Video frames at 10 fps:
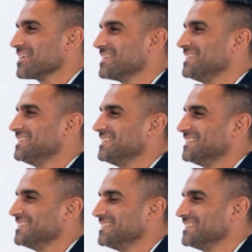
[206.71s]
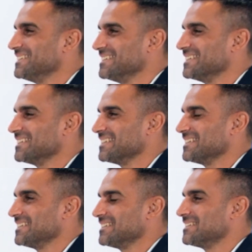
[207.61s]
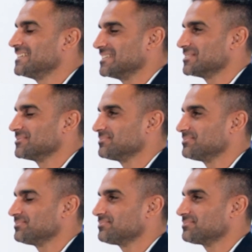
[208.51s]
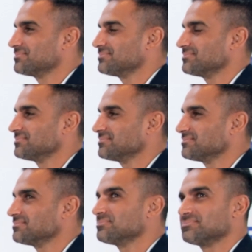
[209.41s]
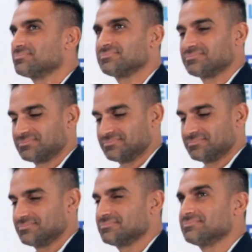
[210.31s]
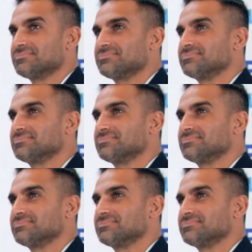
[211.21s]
This person isn't speaking.